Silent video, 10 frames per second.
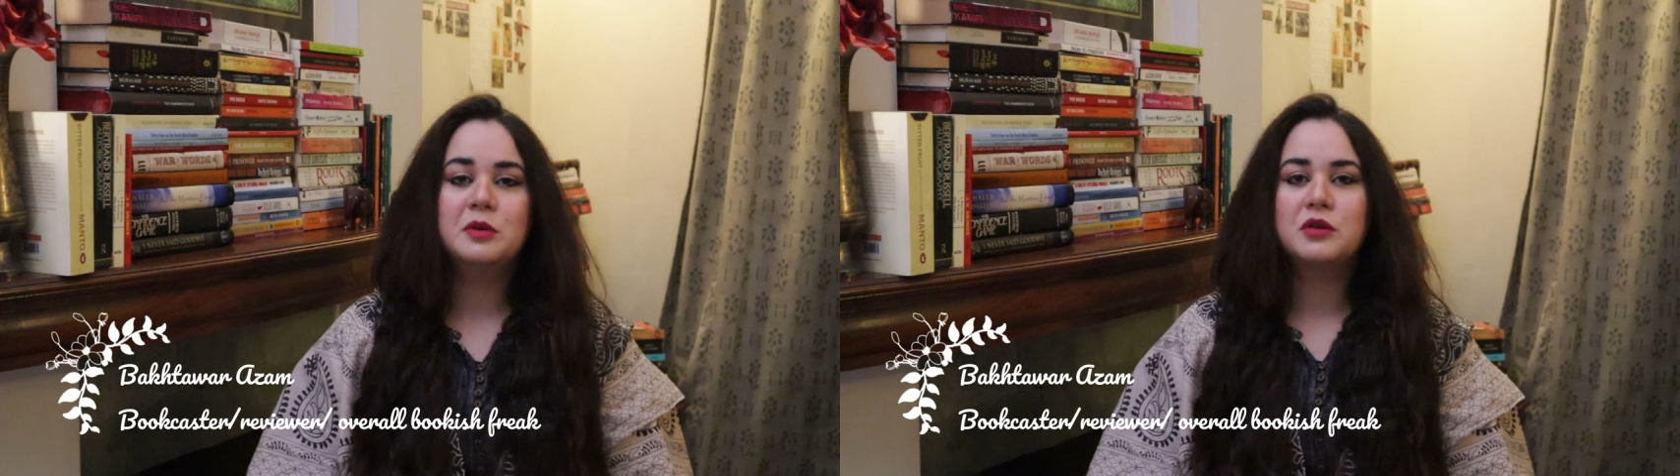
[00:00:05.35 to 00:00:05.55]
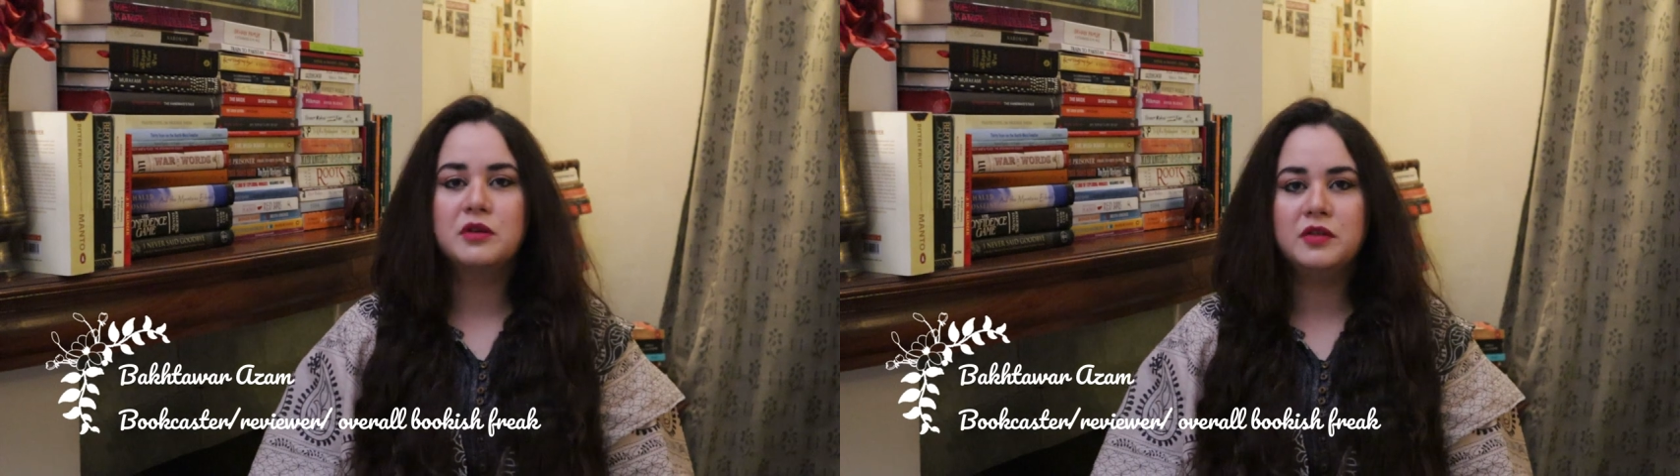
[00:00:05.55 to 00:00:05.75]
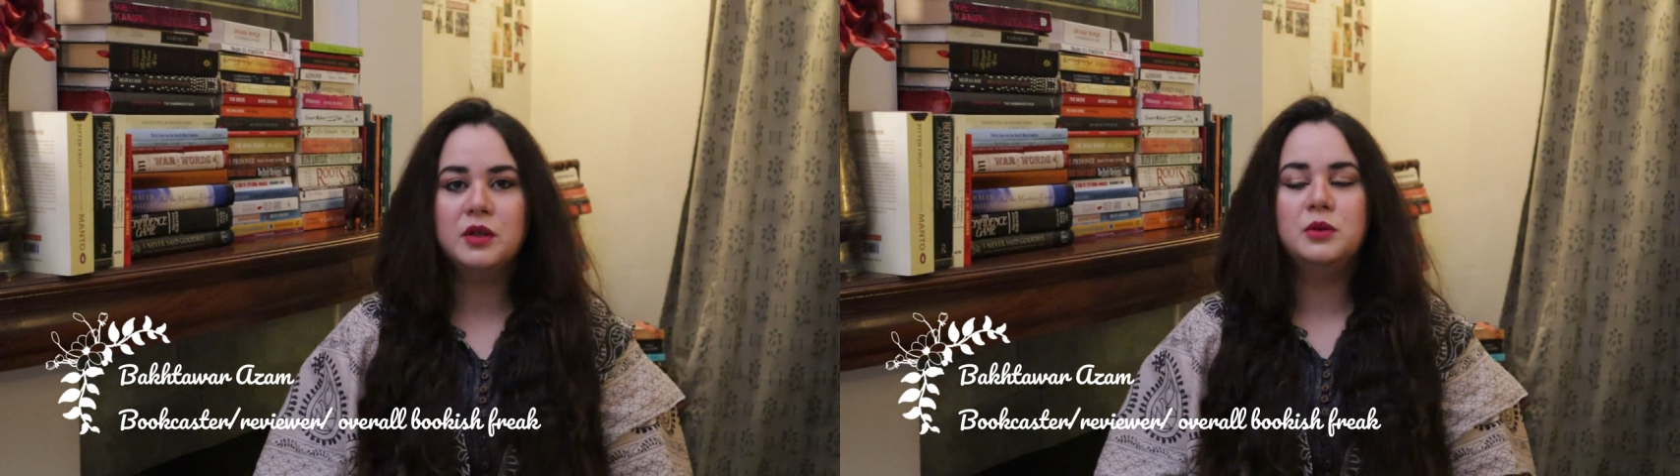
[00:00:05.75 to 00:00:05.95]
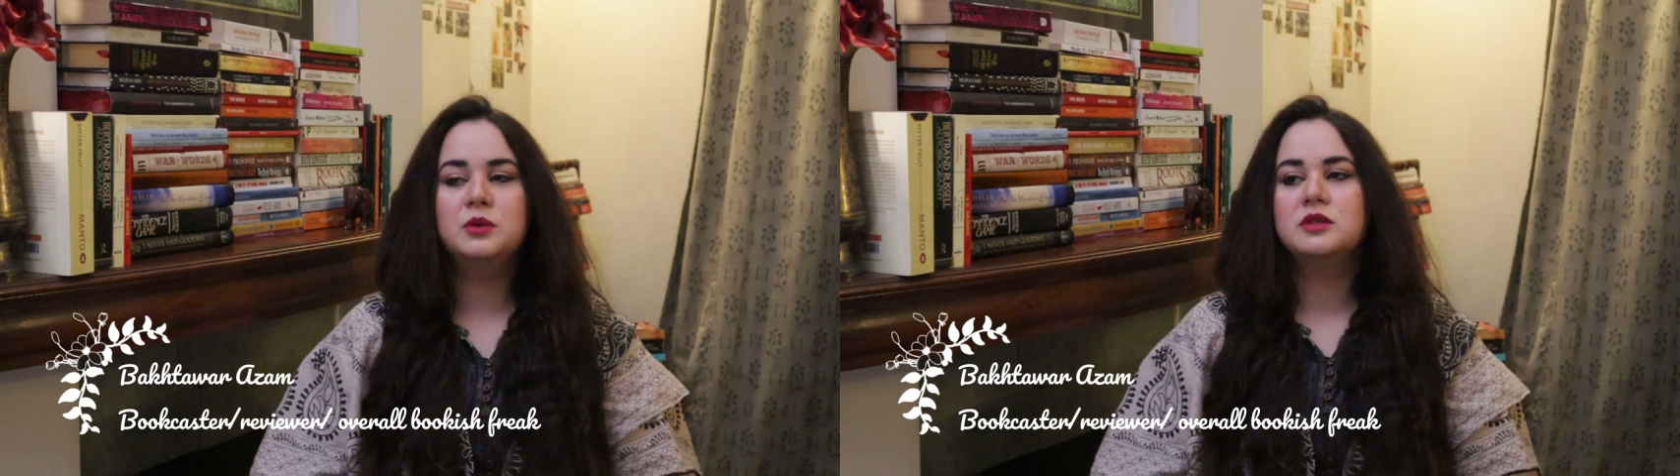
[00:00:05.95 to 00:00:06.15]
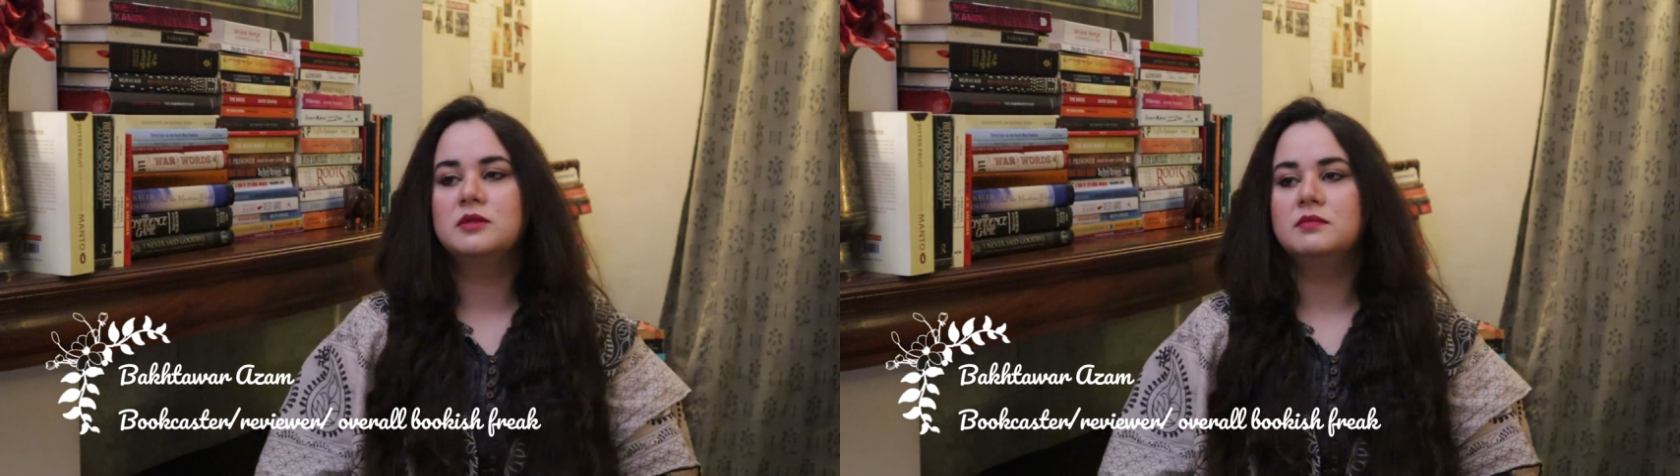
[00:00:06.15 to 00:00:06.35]
book
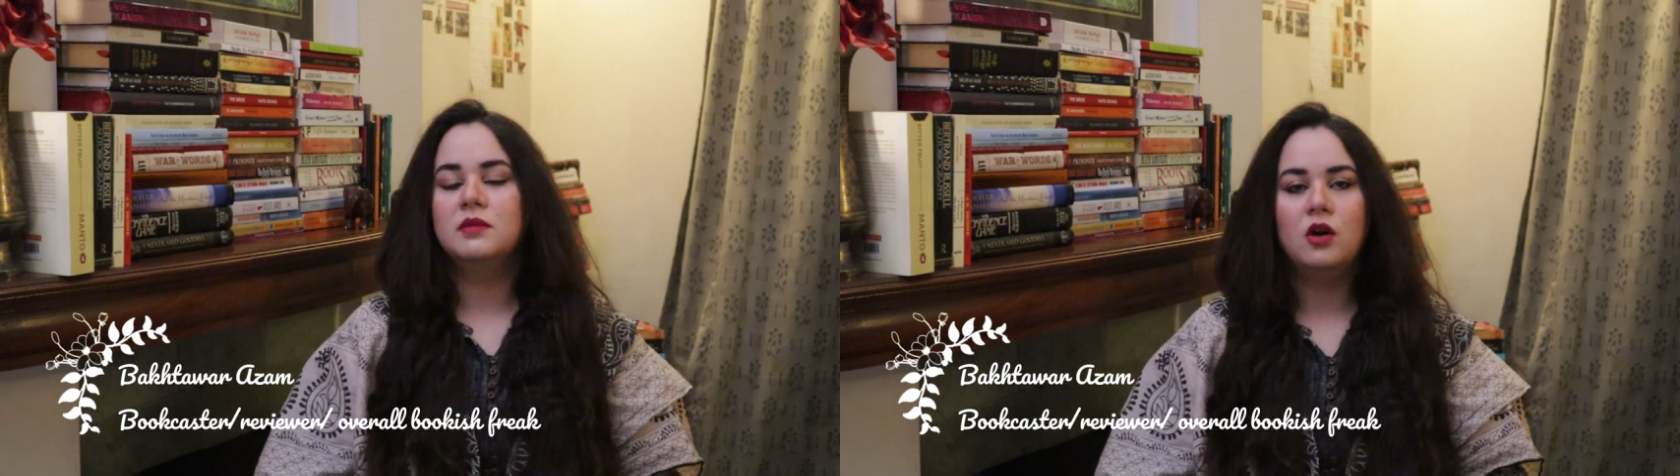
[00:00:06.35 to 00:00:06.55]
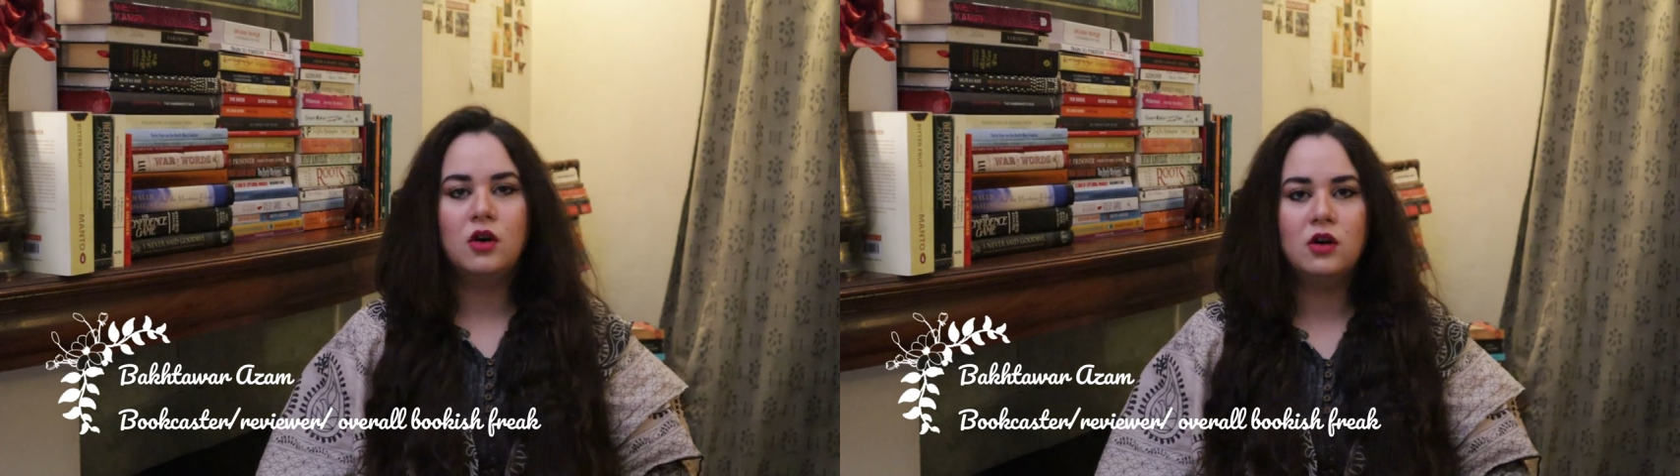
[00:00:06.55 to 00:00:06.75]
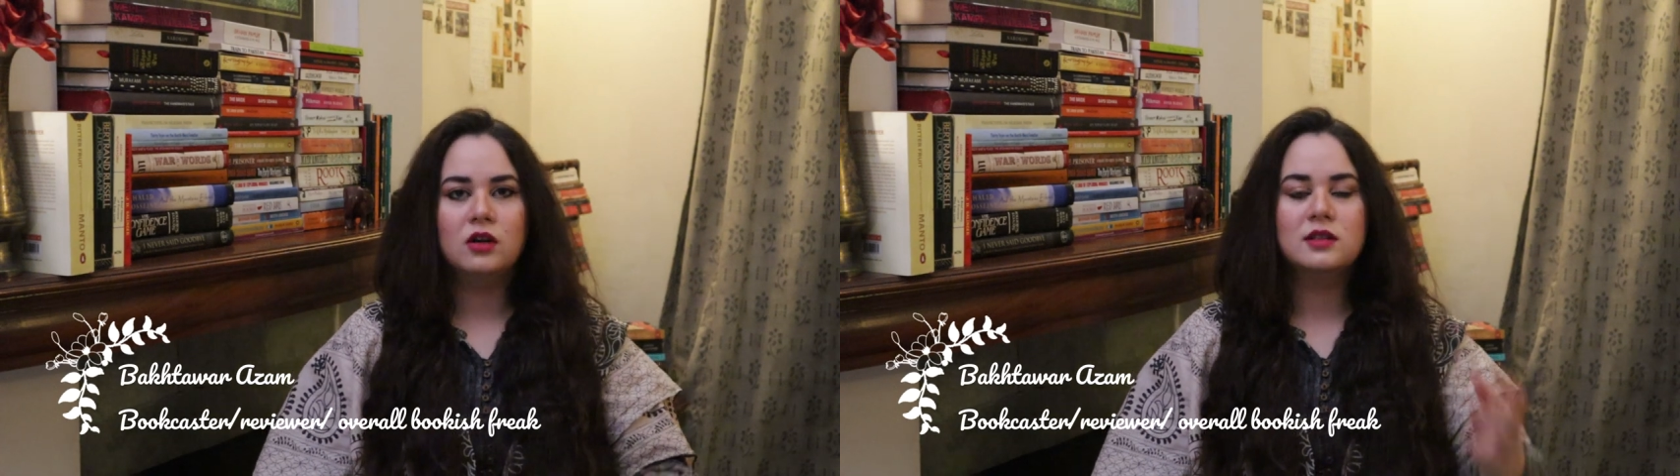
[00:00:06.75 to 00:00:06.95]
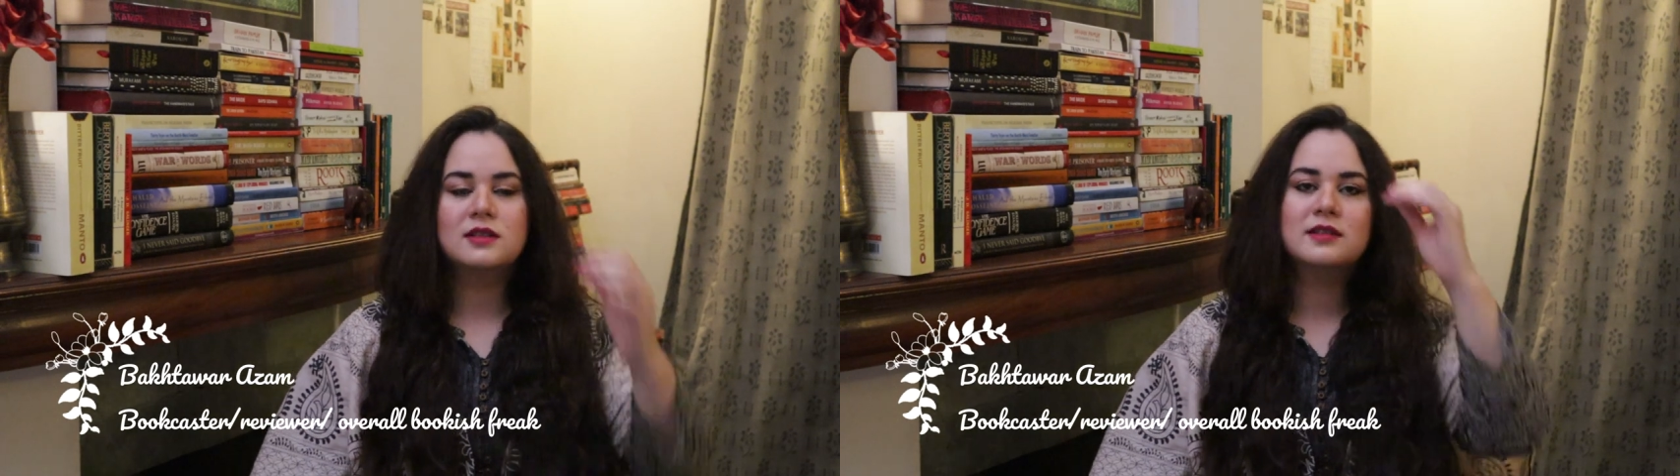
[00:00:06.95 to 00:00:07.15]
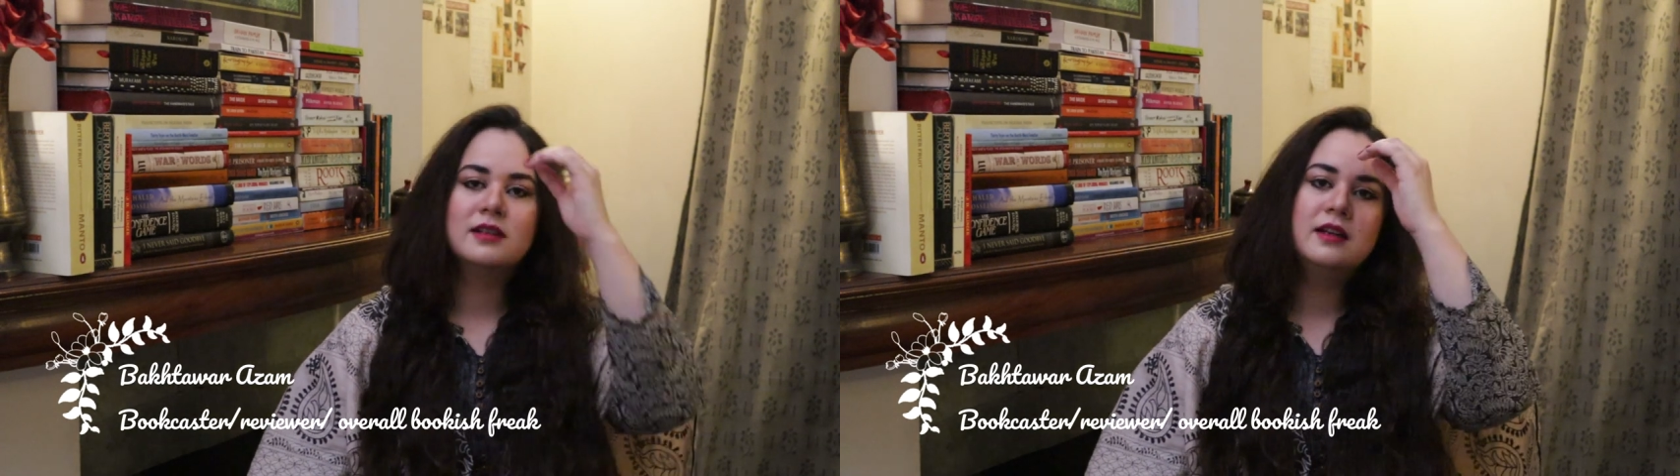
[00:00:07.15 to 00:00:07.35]
reviews,
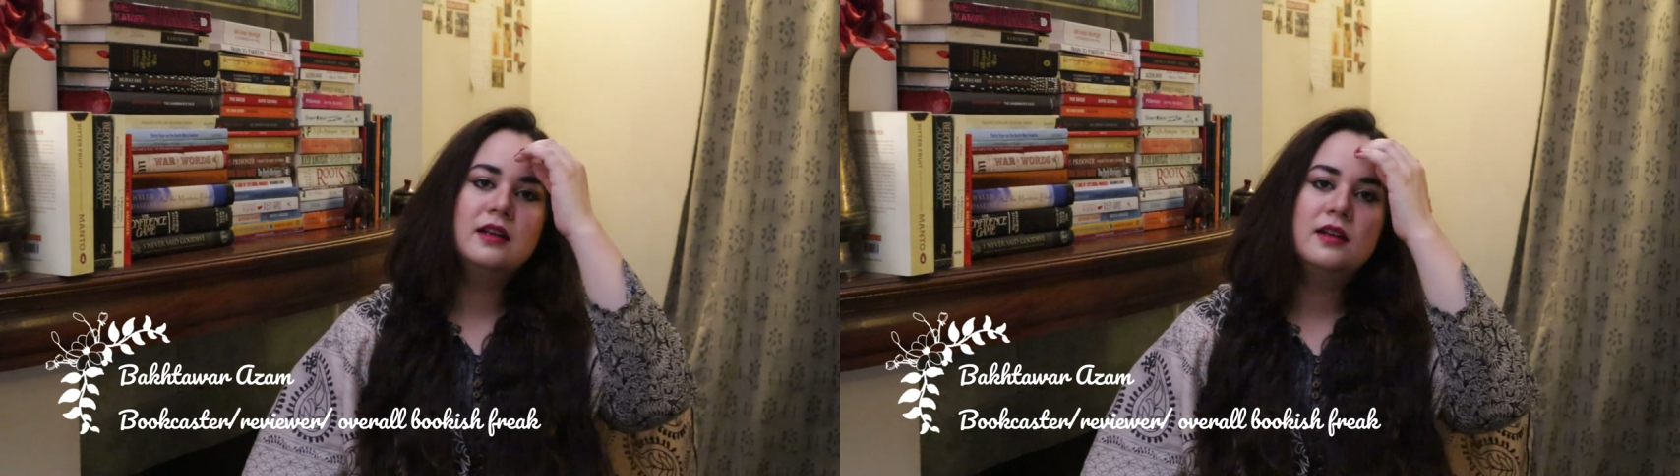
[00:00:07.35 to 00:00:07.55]
hauls,